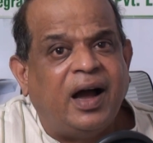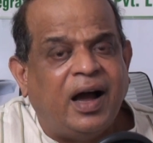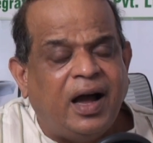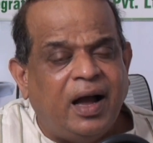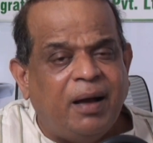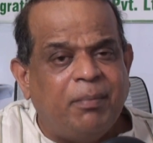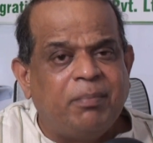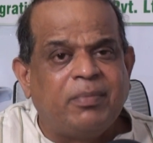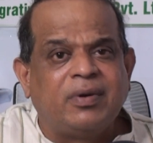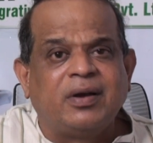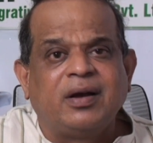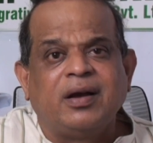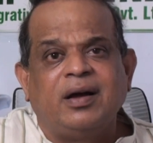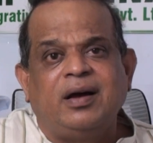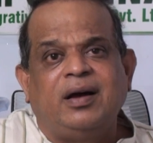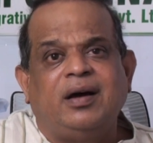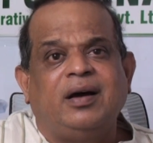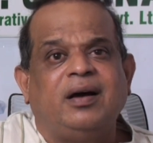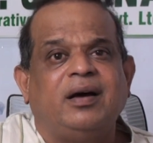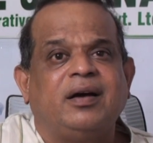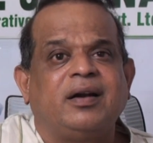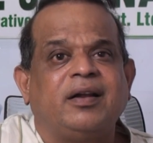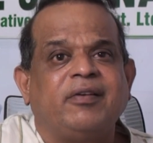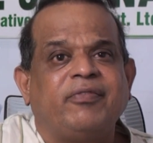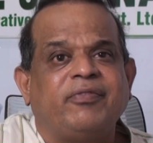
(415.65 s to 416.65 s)
I'm
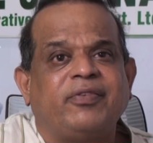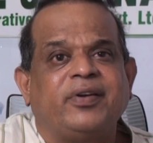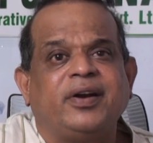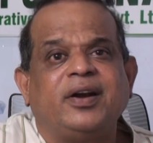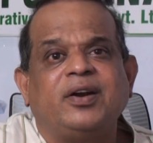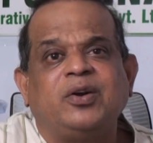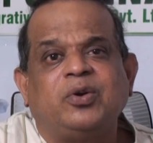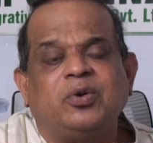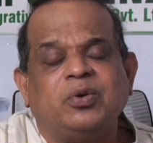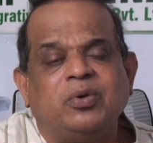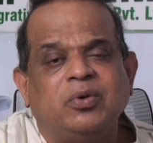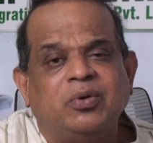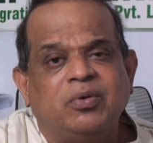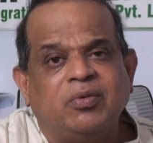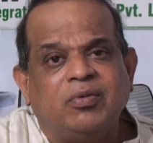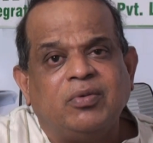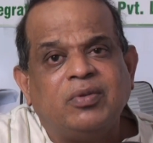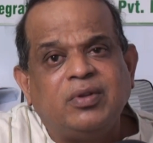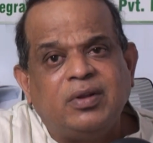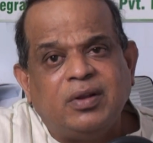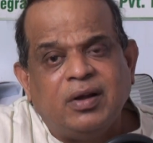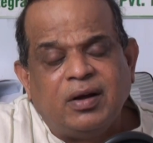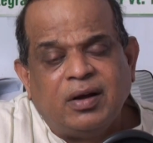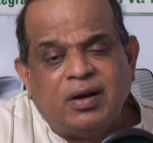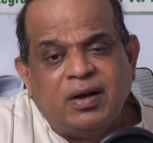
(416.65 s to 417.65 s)
referring to
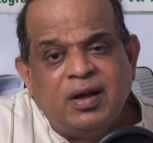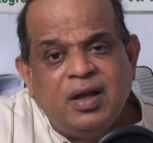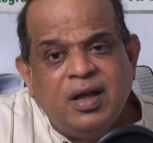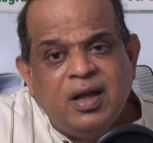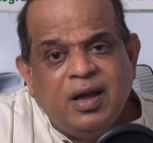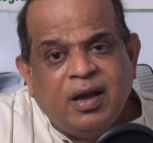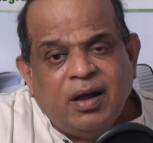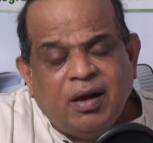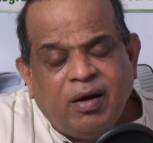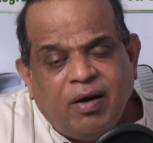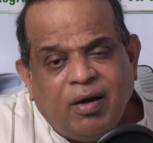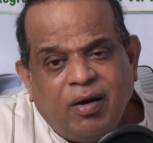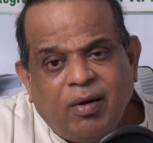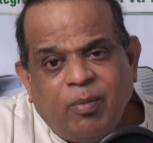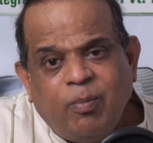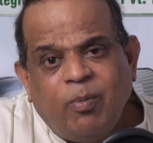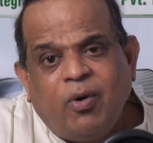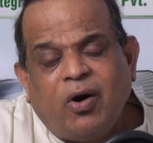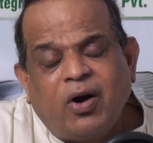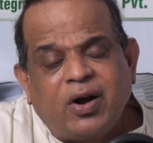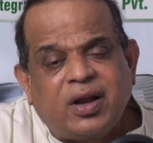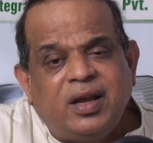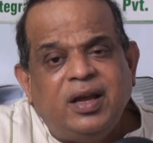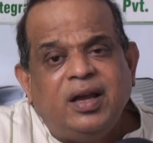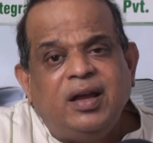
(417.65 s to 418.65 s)
the
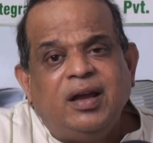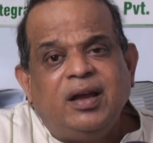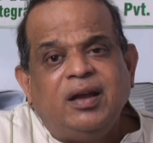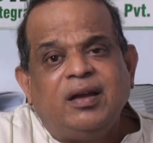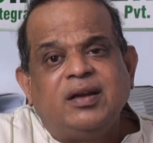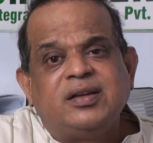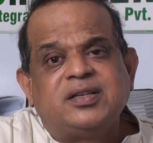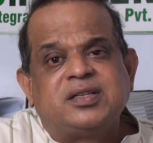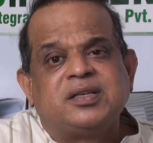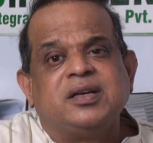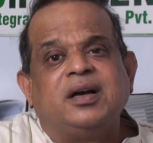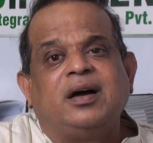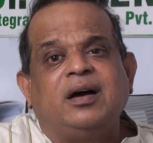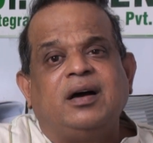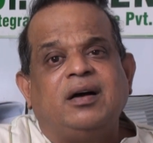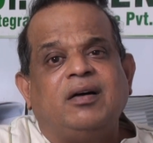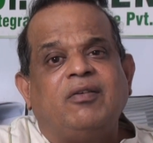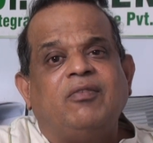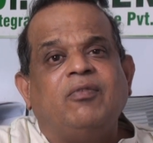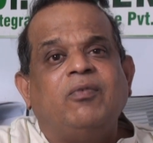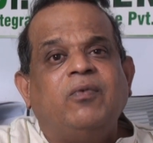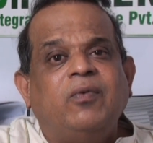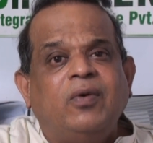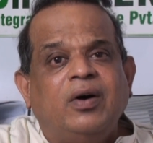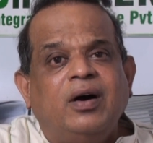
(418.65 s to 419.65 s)
Baki's
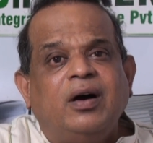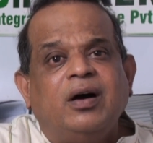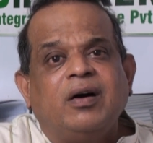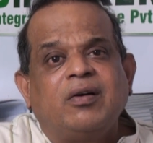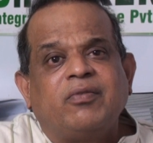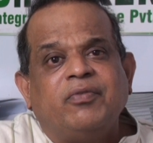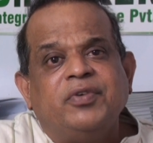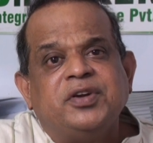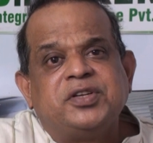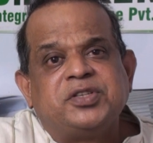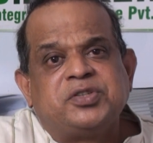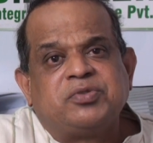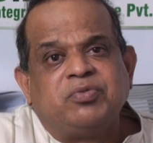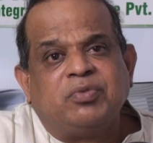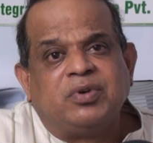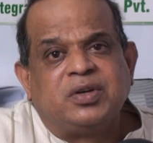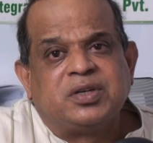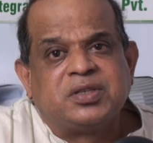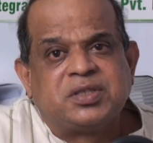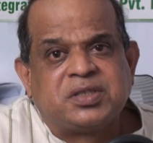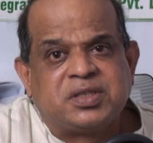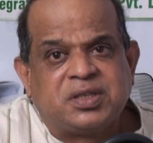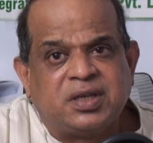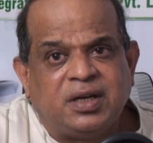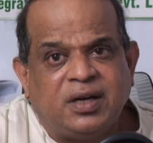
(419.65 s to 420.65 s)
work, which
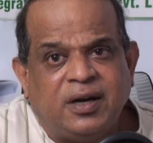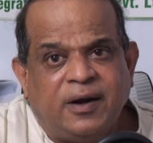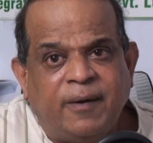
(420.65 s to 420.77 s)
was